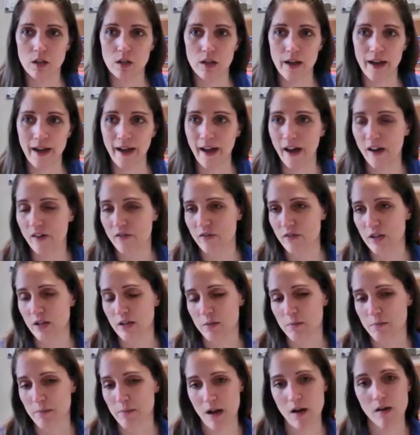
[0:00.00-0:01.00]
have an
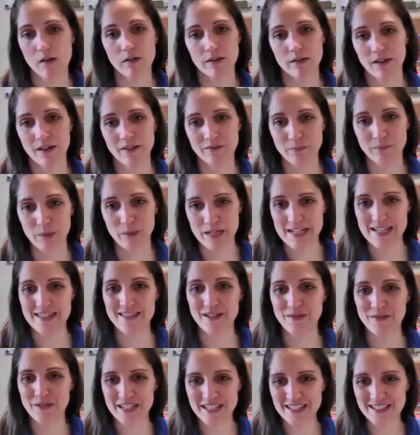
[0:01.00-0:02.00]
amount of money
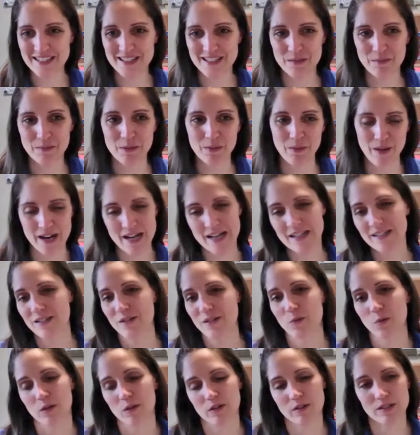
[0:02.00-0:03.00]
that needs to be raised
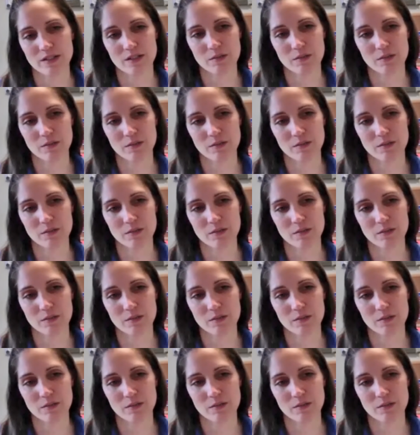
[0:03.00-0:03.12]
in order